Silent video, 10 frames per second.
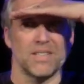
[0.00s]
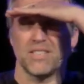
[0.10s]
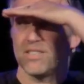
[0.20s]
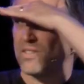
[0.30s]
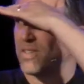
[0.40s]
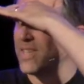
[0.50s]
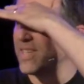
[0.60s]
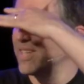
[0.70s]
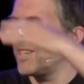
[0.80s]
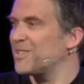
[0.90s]
She's not
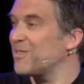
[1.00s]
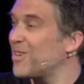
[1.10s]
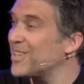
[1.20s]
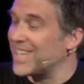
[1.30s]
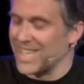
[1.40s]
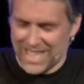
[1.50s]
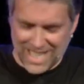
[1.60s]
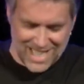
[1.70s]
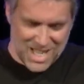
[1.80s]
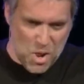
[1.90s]
here. Oh, she's on holiday.
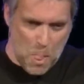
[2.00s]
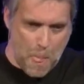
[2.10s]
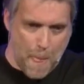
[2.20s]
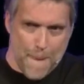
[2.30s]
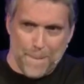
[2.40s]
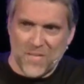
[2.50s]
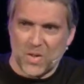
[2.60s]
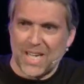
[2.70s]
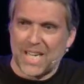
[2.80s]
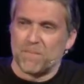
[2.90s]

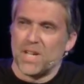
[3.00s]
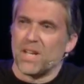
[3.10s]
Okay.